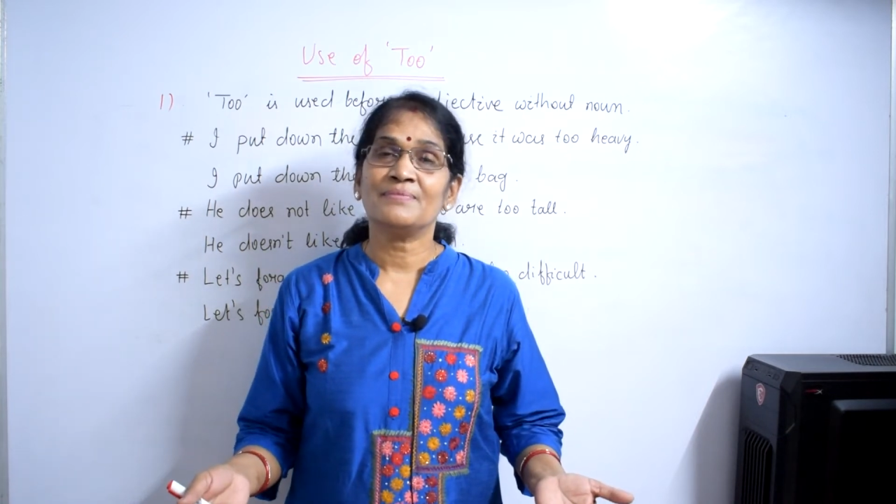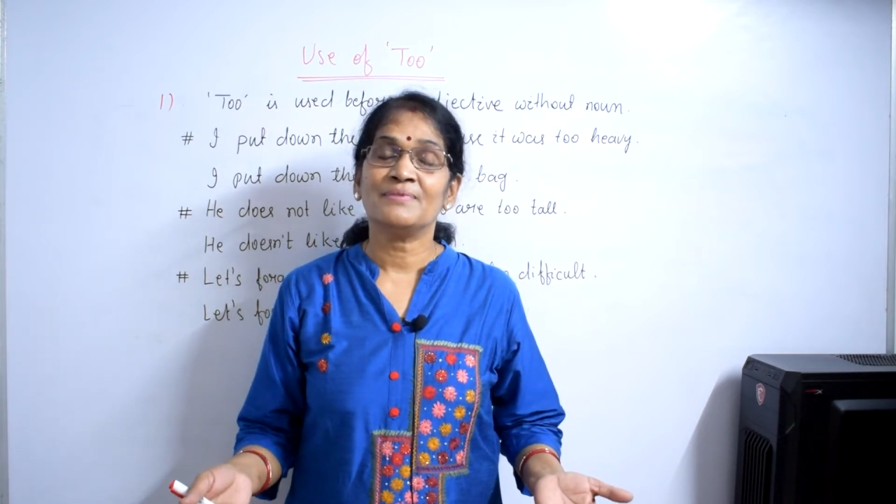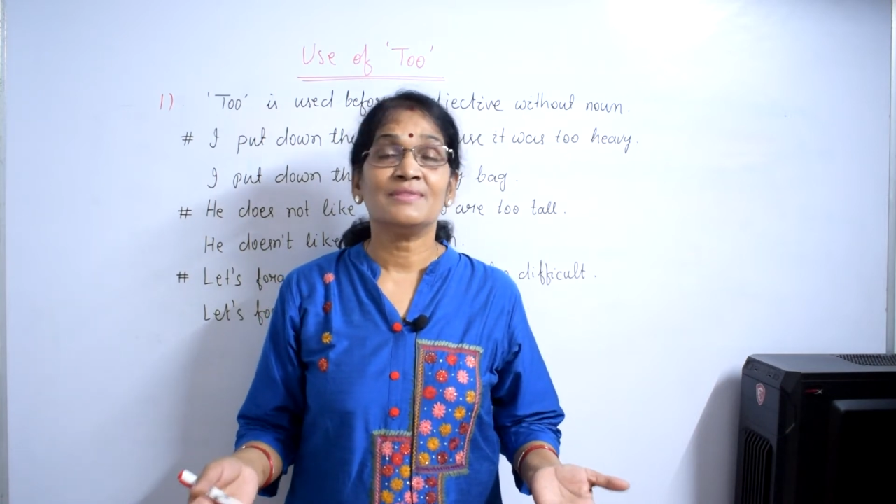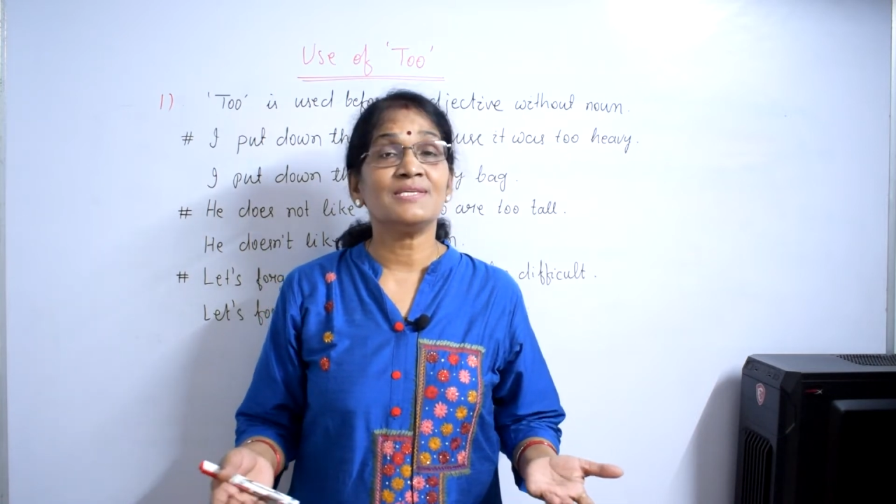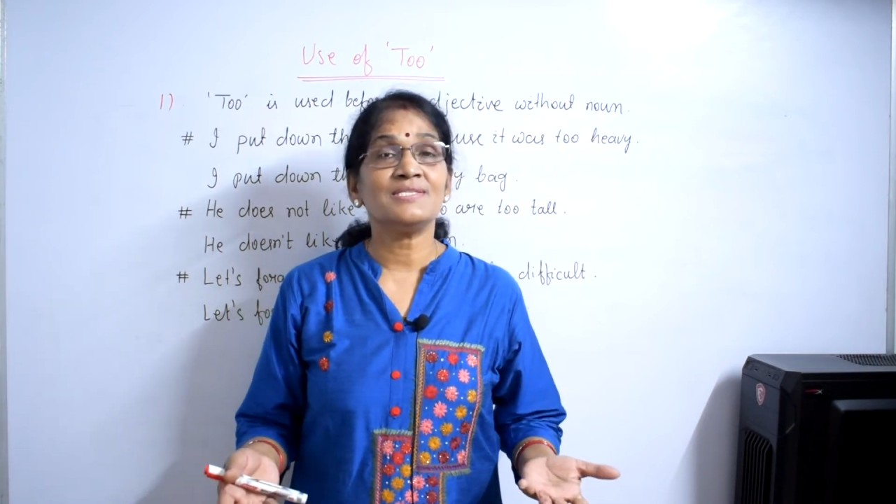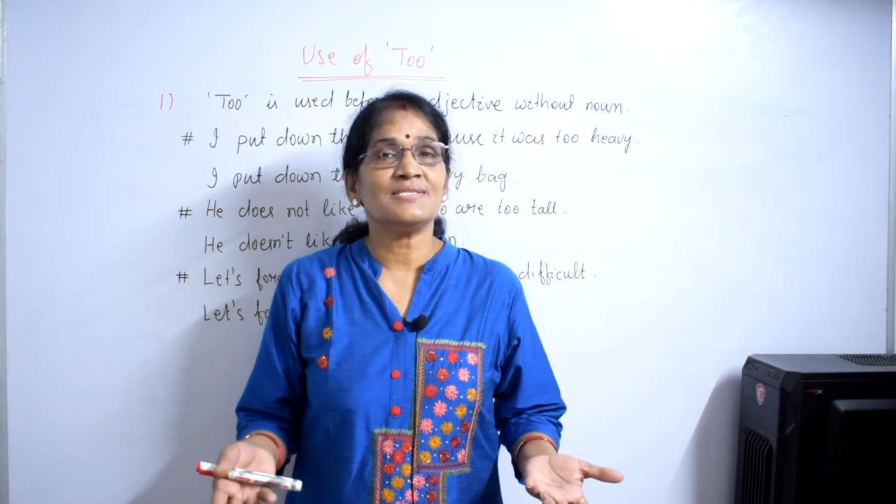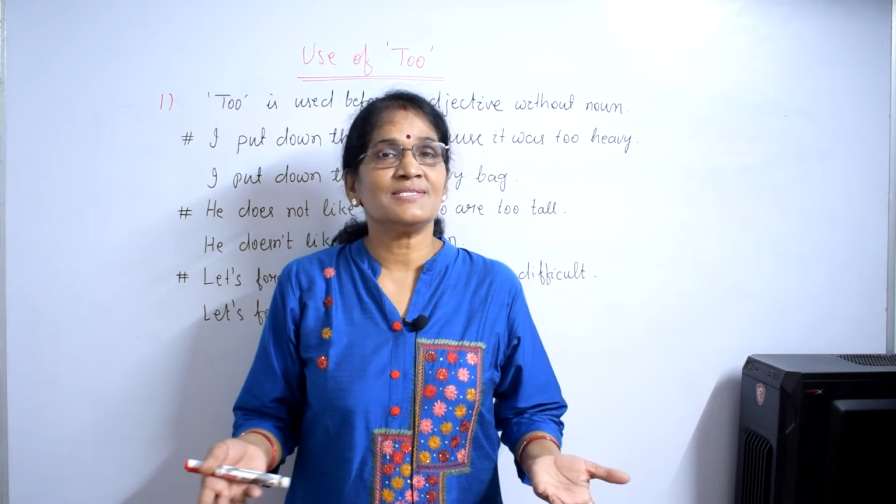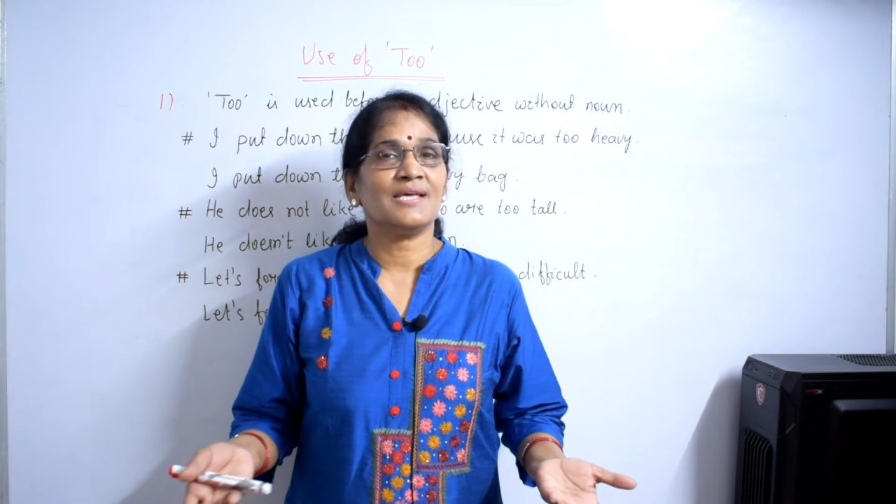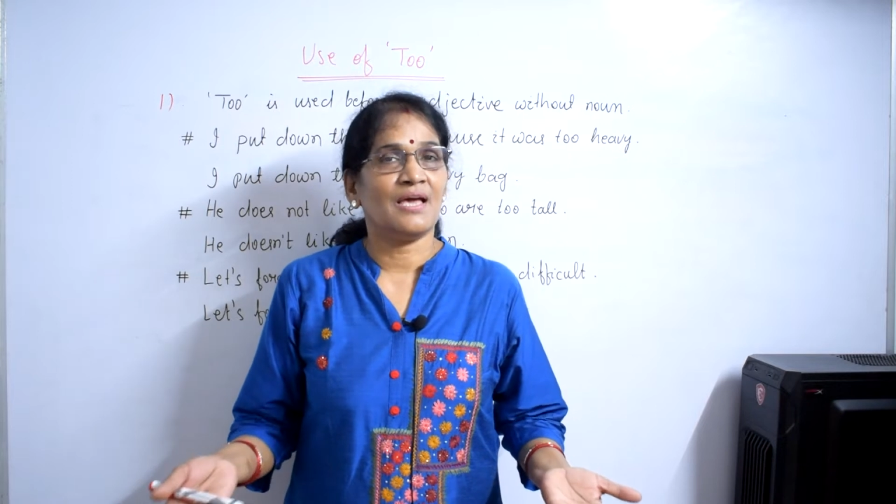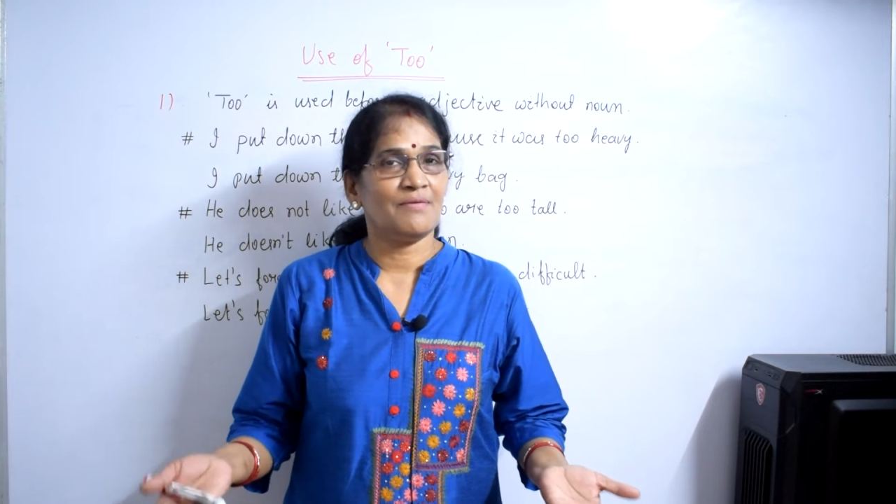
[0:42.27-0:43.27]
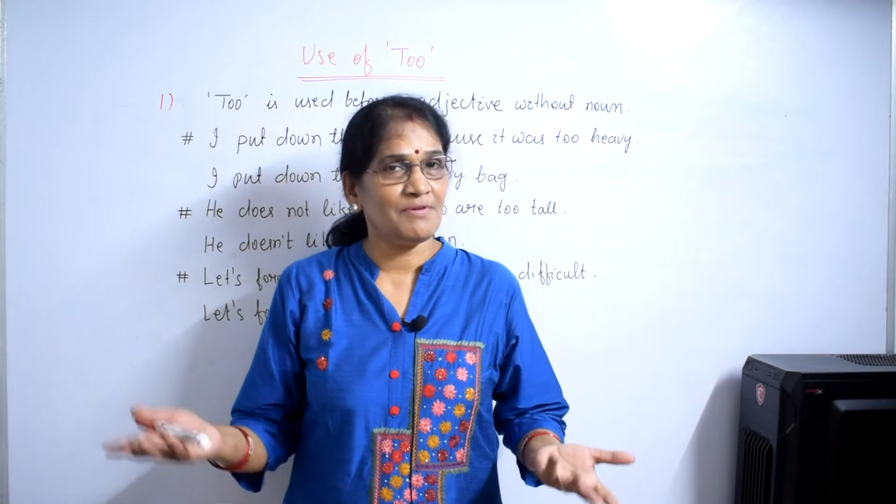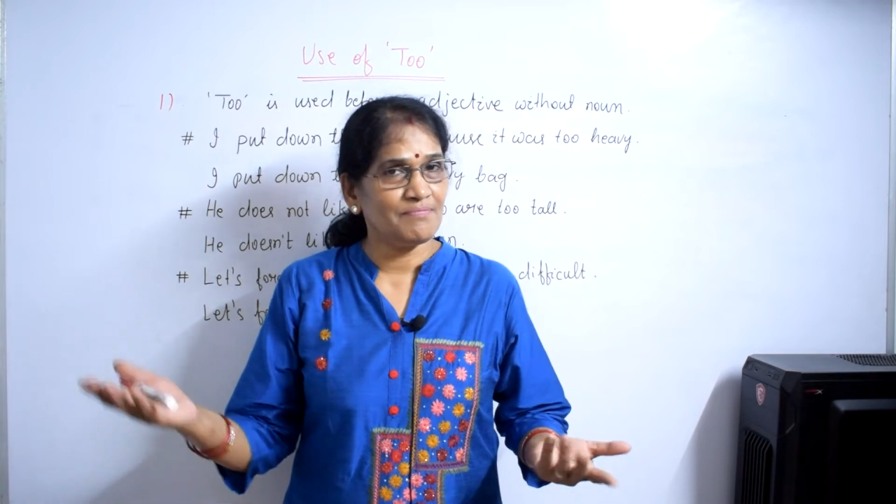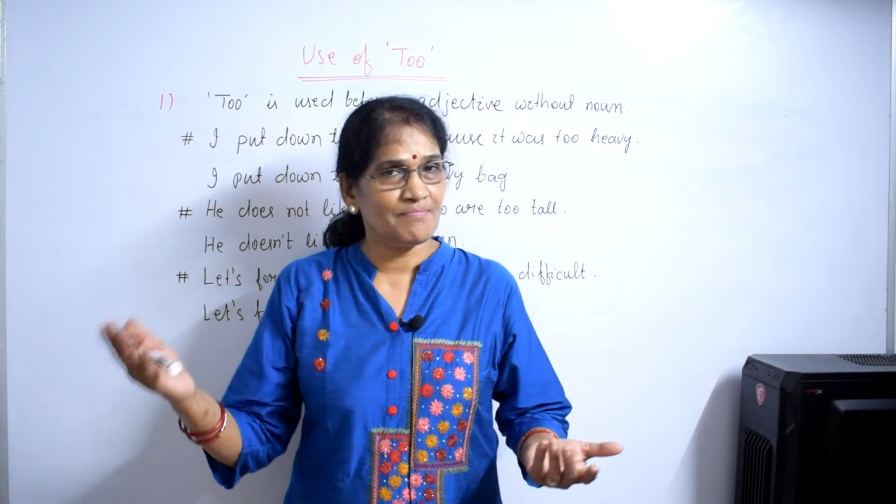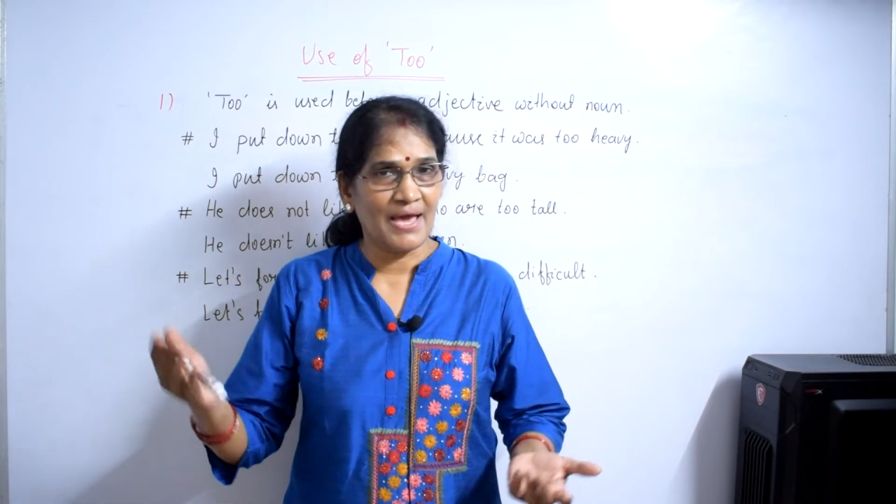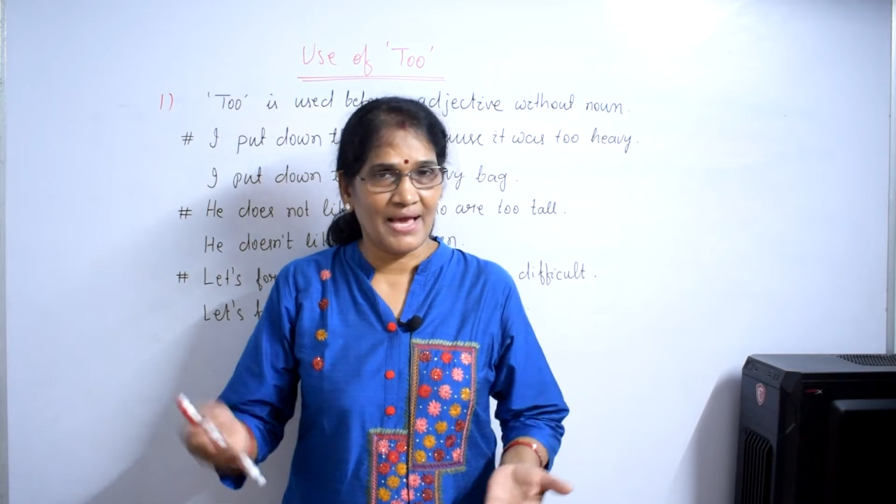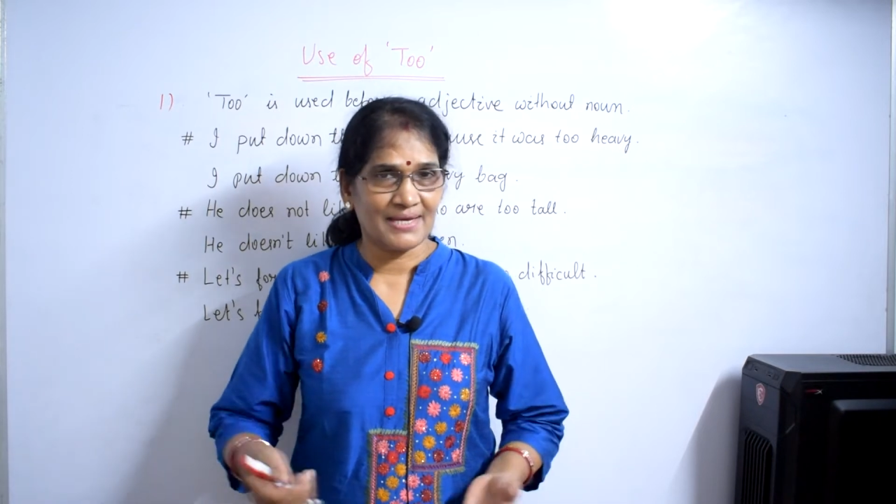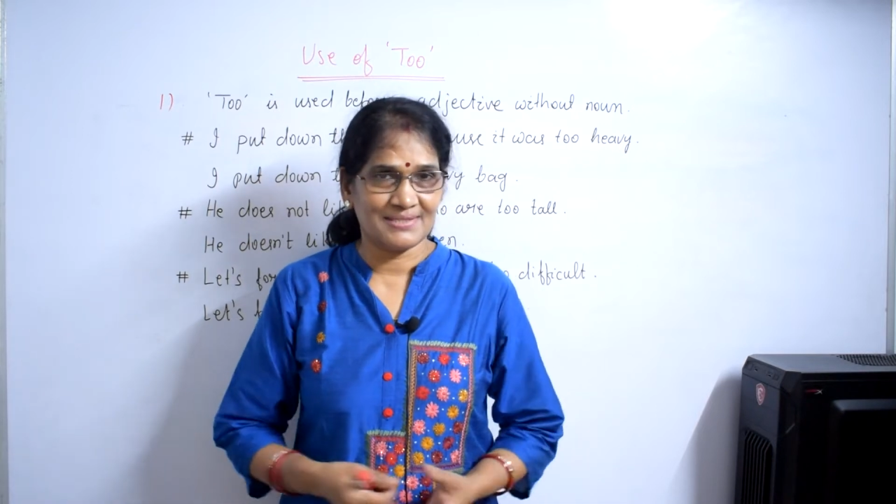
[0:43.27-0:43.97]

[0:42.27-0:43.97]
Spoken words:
This is heavy bag.